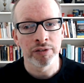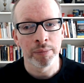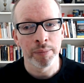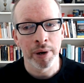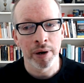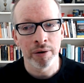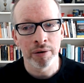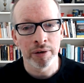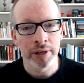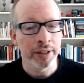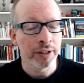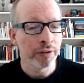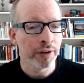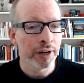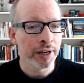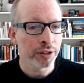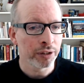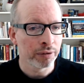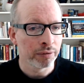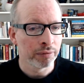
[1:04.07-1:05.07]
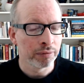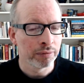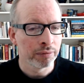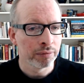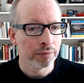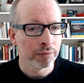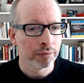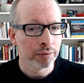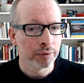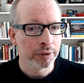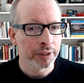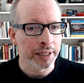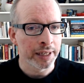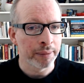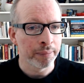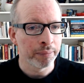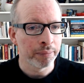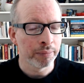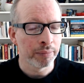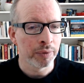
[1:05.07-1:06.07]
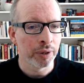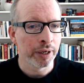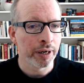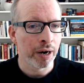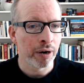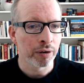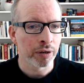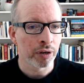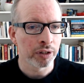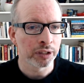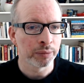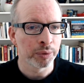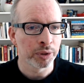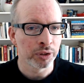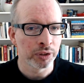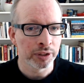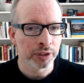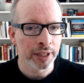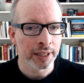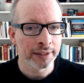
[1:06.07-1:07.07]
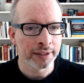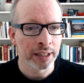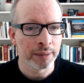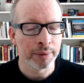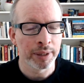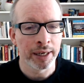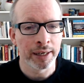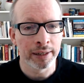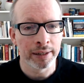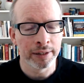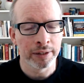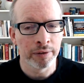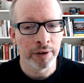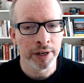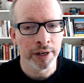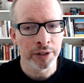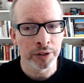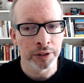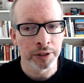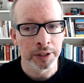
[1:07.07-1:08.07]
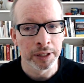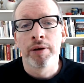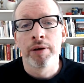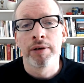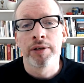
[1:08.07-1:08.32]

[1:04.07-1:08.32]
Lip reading: our integration team, right, our customer success team that handle integrations.